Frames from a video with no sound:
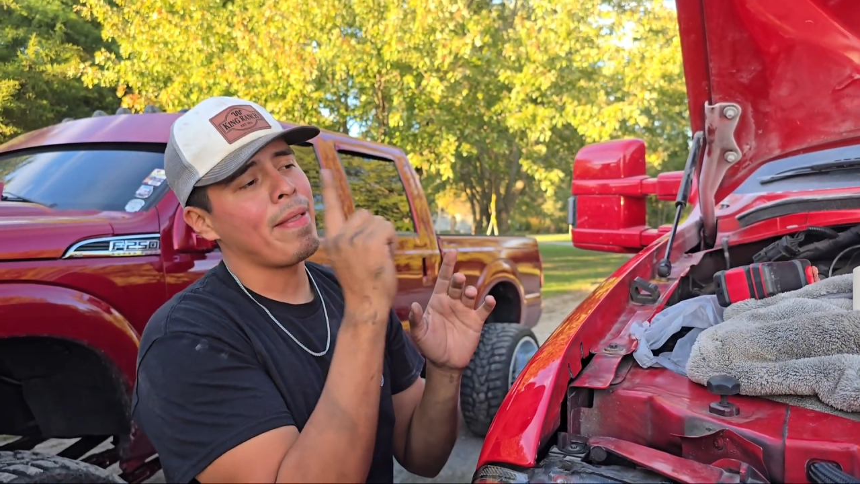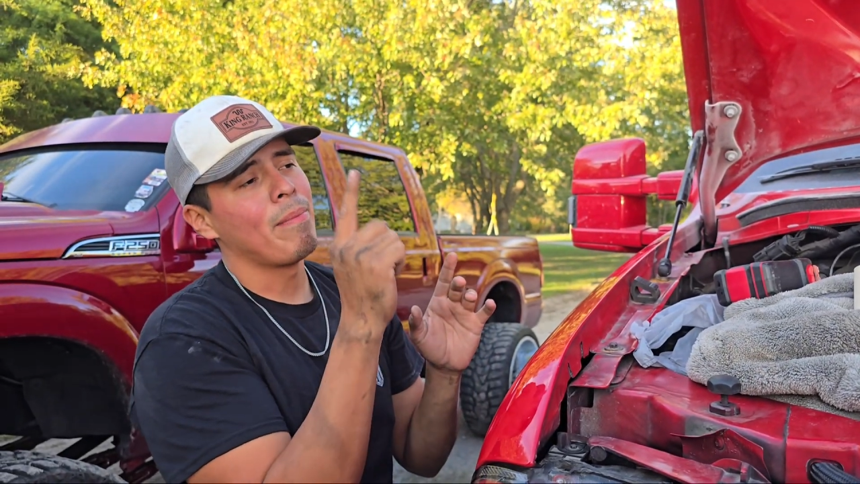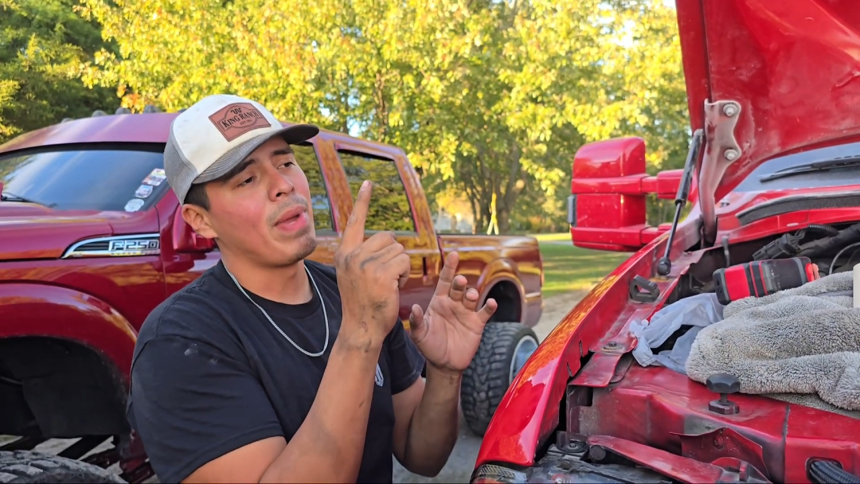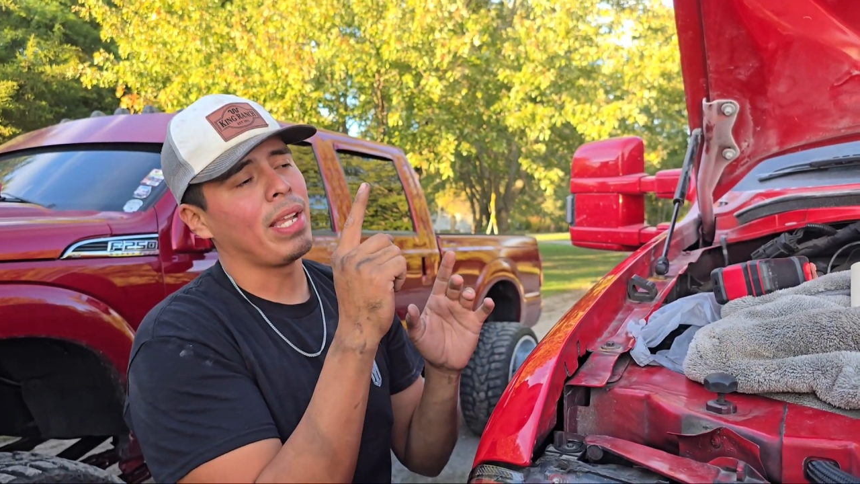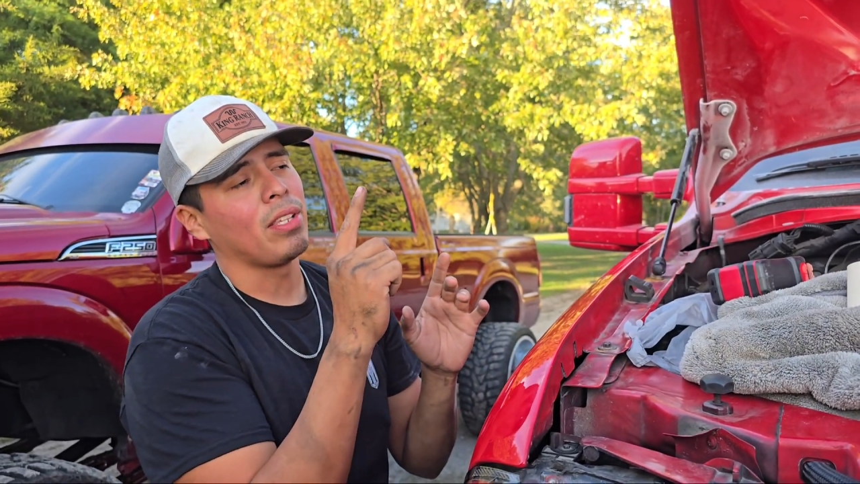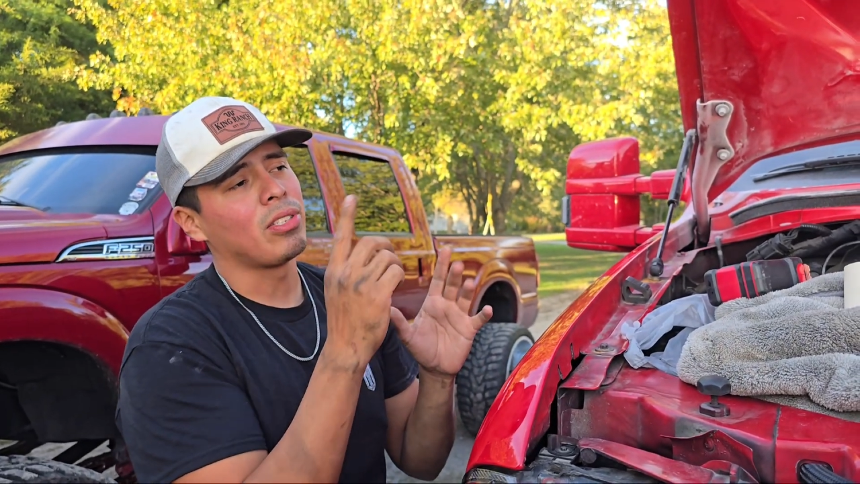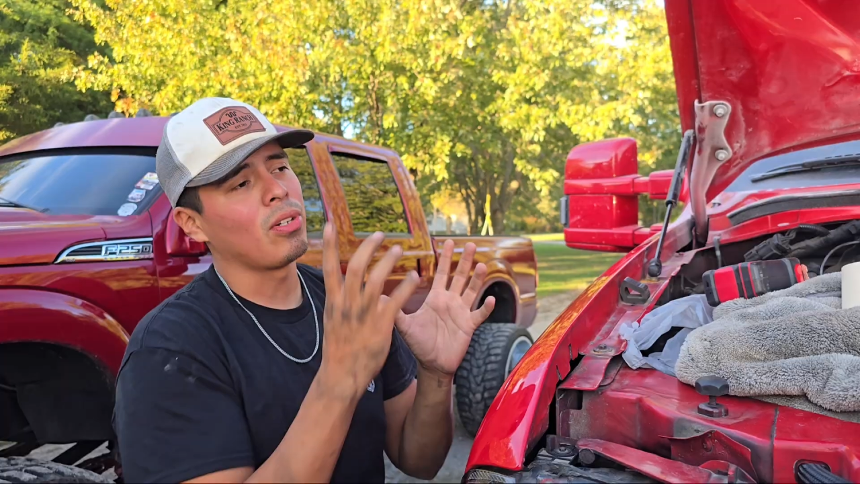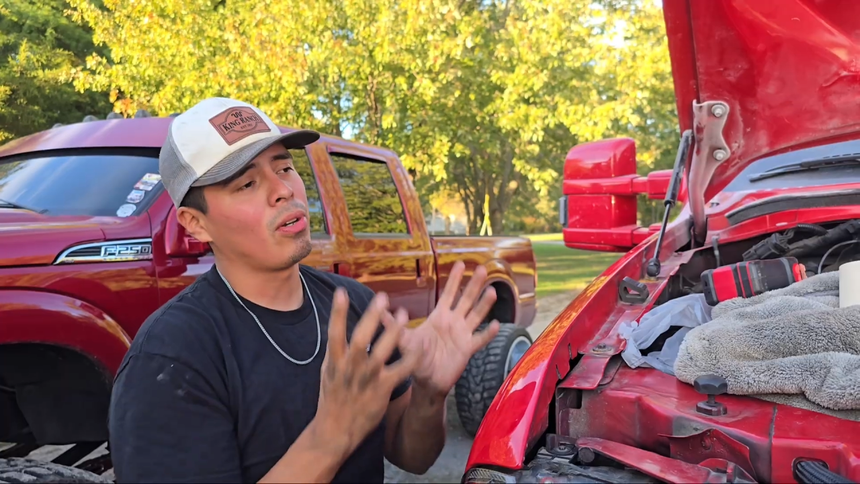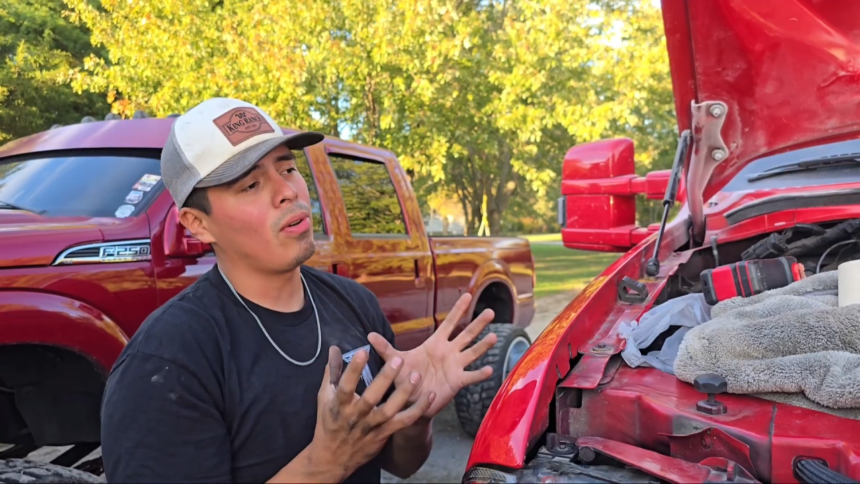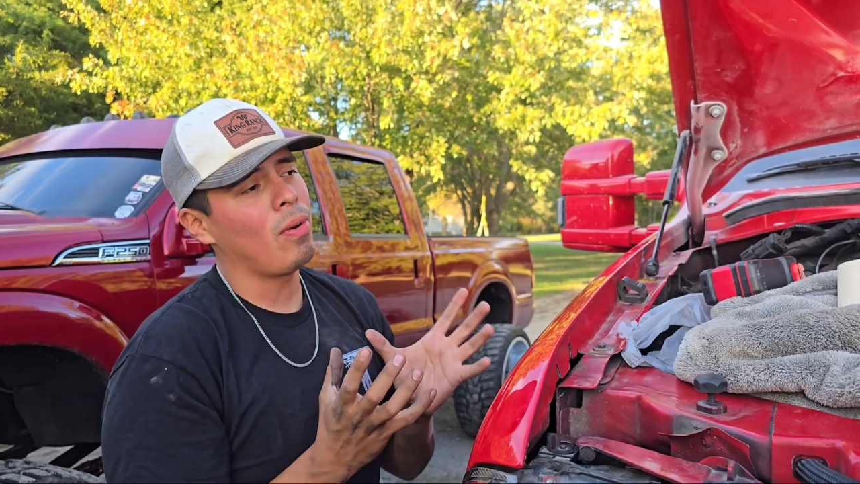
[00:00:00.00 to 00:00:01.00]
make the
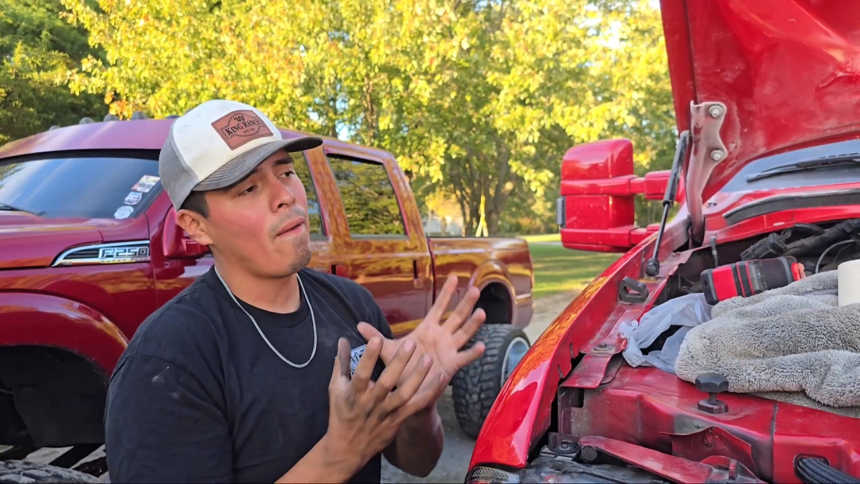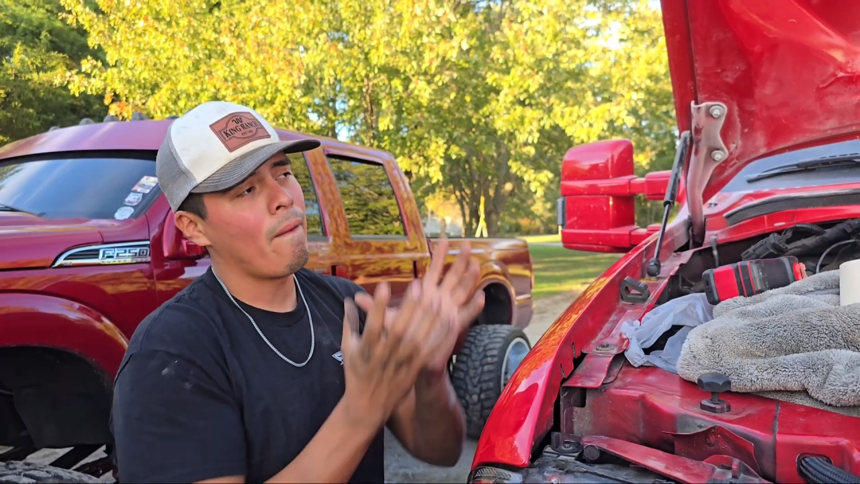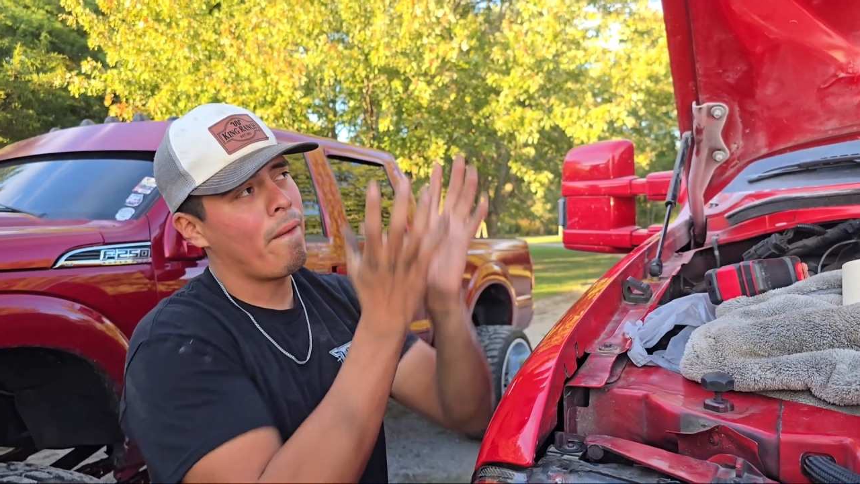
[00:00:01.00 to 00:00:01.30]
circle,